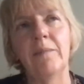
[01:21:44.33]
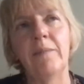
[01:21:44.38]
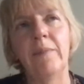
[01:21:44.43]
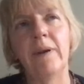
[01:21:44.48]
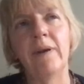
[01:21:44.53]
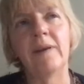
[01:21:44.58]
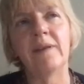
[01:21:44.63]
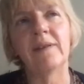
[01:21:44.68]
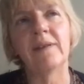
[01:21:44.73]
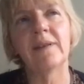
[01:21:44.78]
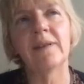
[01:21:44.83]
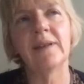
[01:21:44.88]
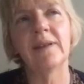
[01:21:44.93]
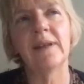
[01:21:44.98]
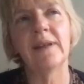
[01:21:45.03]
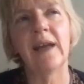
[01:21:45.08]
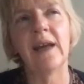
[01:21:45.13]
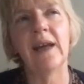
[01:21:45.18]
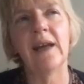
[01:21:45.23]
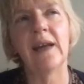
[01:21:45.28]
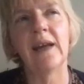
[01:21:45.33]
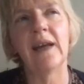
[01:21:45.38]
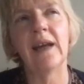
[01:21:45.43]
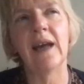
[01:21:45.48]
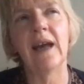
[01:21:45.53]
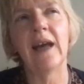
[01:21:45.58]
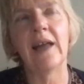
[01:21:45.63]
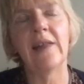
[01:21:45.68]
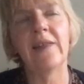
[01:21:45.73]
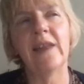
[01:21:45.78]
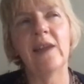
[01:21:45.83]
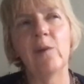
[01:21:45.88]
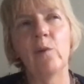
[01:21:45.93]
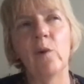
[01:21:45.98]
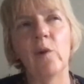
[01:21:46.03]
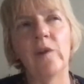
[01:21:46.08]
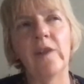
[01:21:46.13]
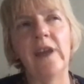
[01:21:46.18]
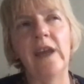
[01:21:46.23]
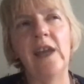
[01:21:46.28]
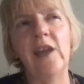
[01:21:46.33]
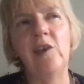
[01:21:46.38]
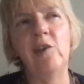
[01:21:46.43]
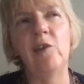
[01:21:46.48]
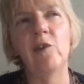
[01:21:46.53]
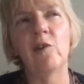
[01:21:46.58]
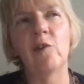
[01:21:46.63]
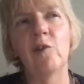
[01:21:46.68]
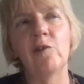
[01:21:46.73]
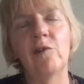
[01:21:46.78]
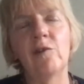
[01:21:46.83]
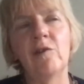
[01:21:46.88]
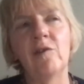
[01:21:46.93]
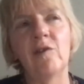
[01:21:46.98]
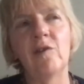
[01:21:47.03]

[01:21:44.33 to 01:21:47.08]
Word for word: but I think what the EU could